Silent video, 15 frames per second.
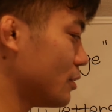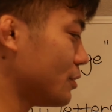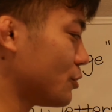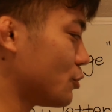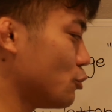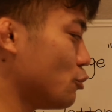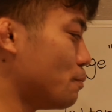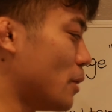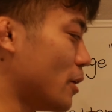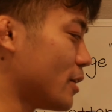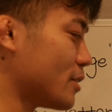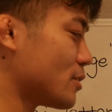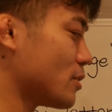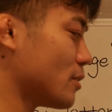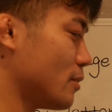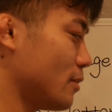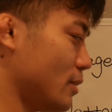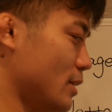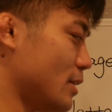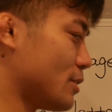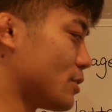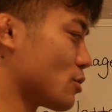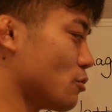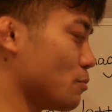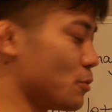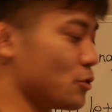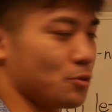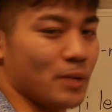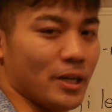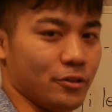two parts. It's
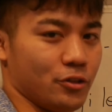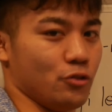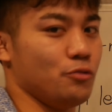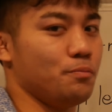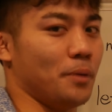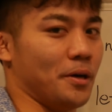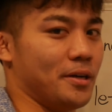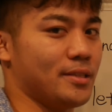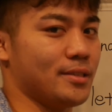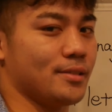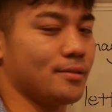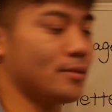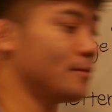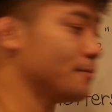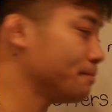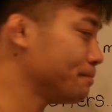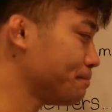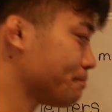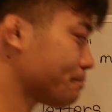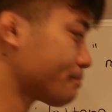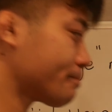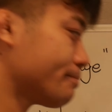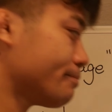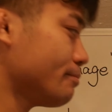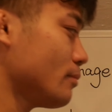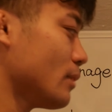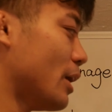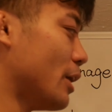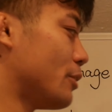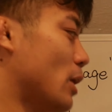composed by two parts,
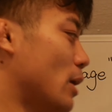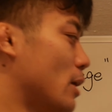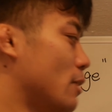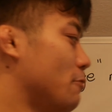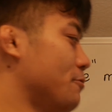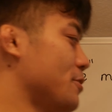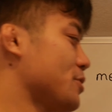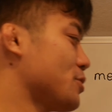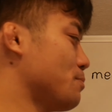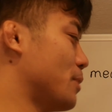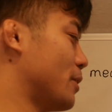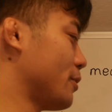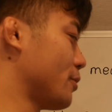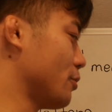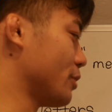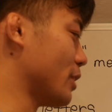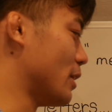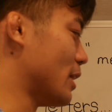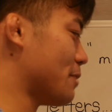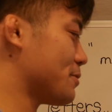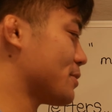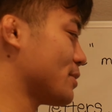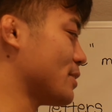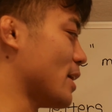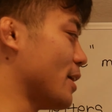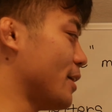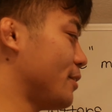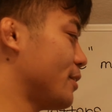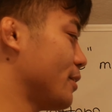and first part on the left side,